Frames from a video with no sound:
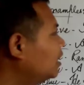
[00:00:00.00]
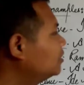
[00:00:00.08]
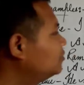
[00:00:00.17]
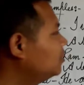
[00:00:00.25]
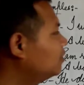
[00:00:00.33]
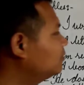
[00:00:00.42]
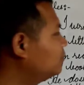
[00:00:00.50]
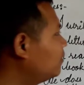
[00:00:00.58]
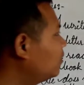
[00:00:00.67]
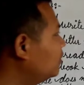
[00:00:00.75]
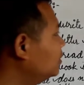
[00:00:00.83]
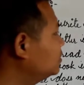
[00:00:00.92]
as you have to
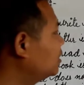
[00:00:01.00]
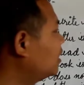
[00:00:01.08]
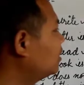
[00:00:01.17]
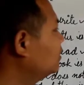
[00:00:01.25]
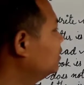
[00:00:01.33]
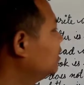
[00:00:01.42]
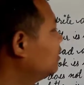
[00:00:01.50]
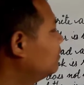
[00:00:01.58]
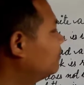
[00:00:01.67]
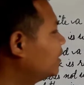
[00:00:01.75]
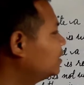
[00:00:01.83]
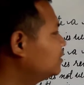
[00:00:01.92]
follow is that
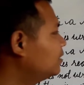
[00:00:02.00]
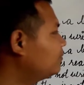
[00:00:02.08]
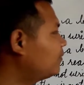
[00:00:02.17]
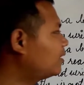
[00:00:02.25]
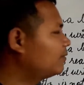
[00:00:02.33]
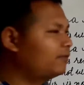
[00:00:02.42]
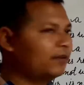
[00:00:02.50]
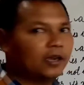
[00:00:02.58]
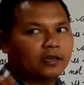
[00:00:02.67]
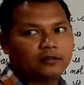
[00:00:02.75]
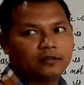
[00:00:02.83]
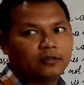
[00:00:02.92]
present
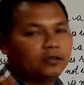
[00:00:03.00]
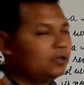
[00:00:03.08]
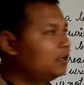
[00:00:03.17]
perfect.